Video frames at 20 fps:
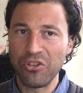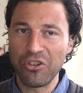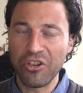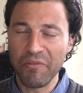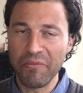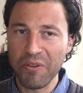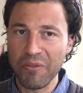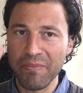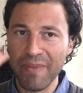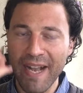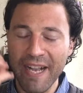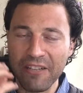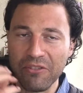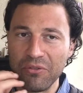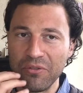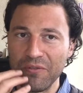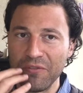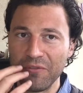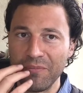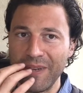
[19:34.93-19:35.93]
coming back to
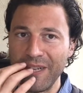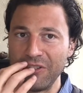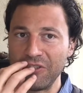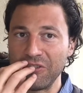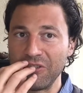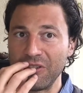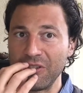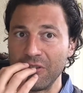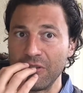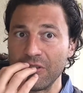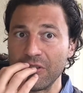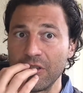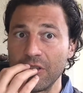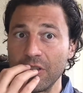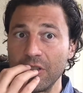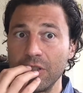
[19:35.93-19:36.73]
information, and I was like,